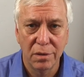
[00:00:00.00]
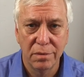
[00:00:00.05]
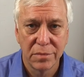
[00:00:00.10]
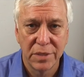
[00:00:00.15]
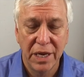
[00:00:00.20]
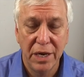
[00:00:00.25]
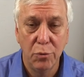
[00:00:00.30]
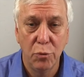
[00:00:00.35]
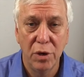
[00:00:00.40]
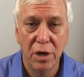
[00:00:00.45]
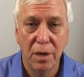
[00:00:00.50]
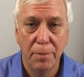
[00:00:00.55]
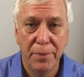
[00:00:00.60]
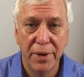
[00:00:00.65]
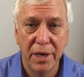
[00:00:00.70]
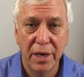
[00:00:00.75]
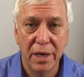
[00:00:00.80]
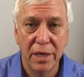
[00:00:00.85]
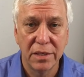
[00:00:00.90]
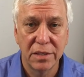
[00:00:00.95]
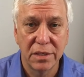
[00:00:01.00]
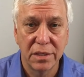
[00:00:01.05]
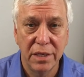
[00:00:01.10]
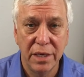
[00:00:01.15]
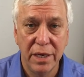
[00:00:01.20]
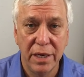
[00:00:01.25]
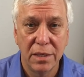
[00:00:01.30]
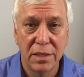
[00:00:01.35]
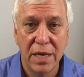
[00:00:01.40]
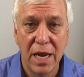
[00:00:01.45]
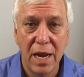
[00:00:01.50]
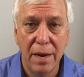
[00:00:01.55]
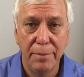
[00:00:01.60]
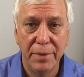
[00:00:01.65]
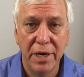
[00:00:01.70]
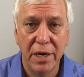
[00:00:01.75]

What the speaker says: He went up against the Tammany